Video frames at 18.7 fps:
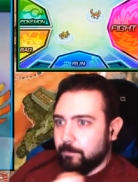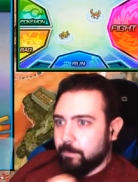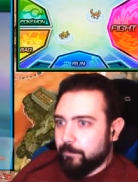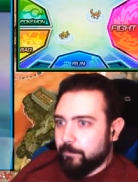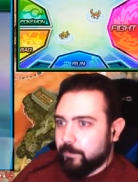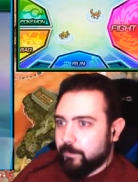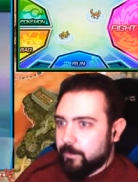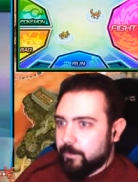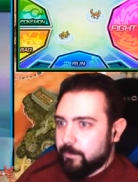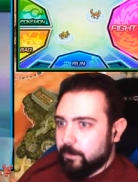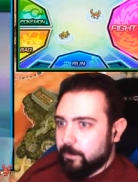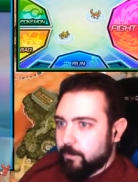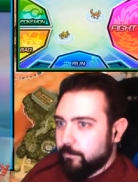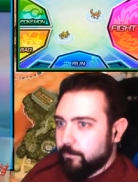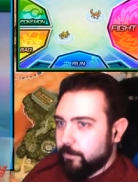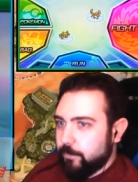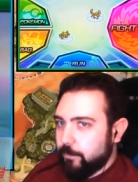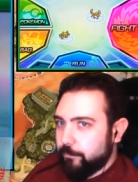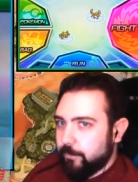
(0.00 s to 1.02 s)
perfectly
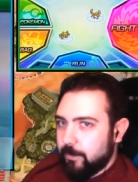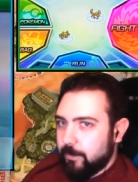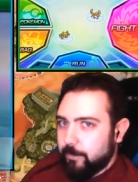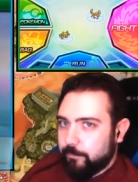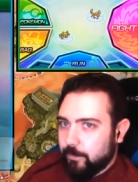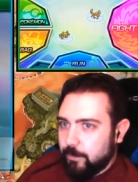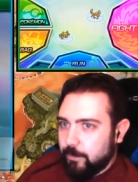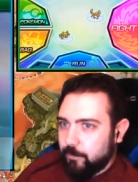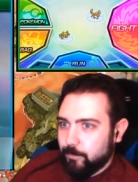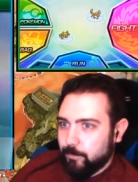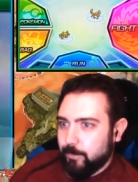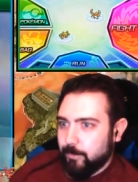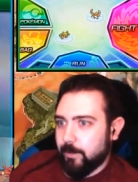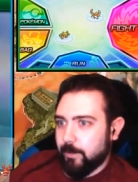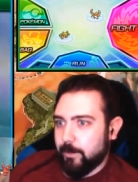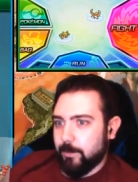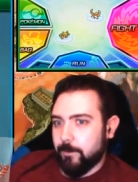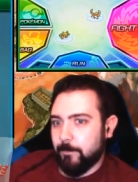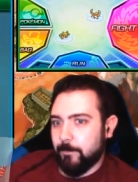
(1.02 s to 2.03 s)
clear for those of you guys on YouTube
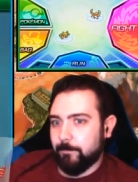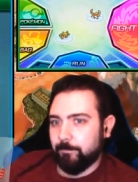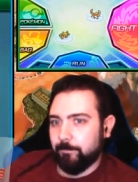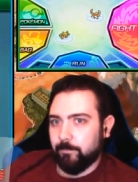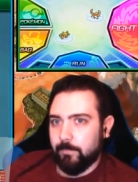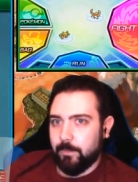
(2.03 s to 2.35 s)
right now.